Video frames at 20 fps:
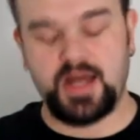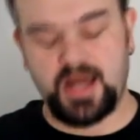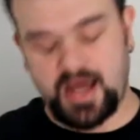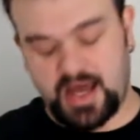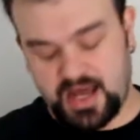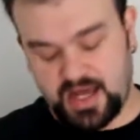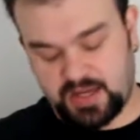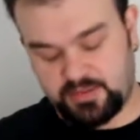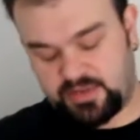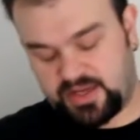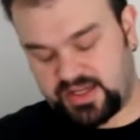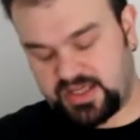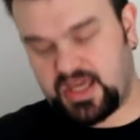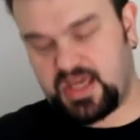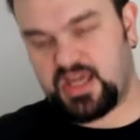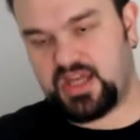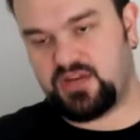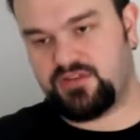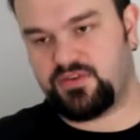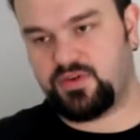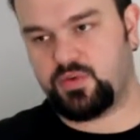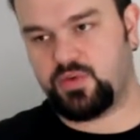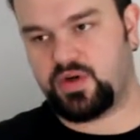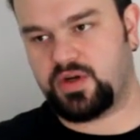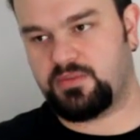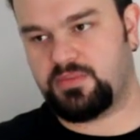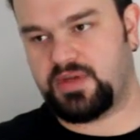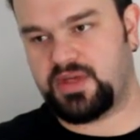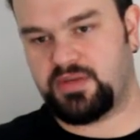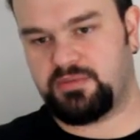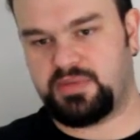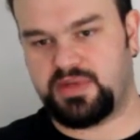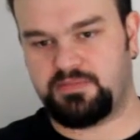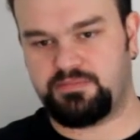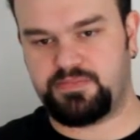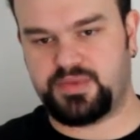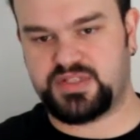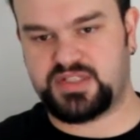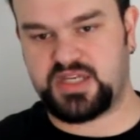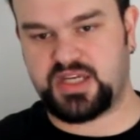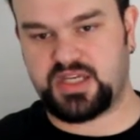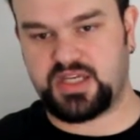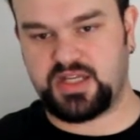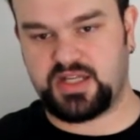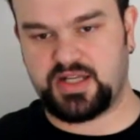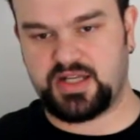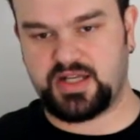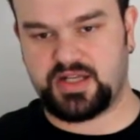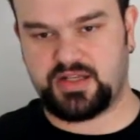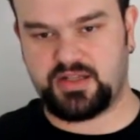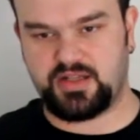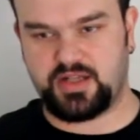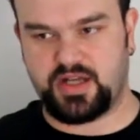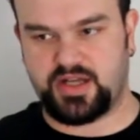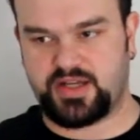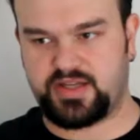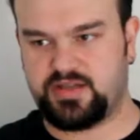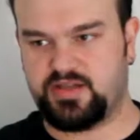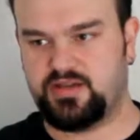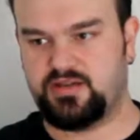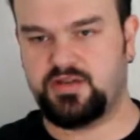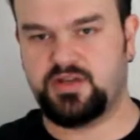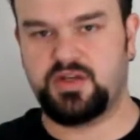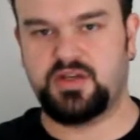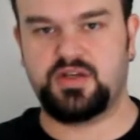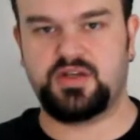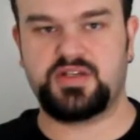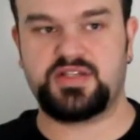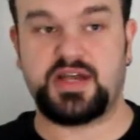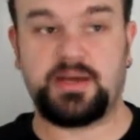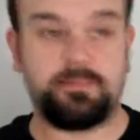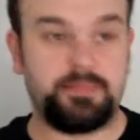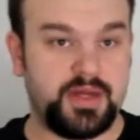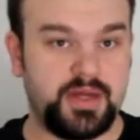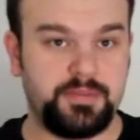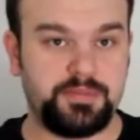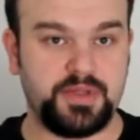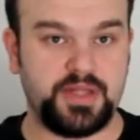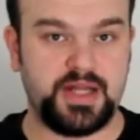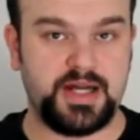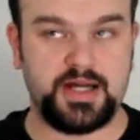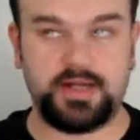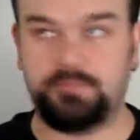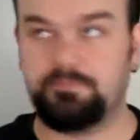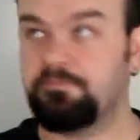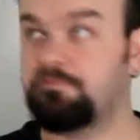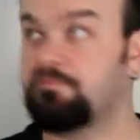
Again, if you want to be a bit particular, like some people are,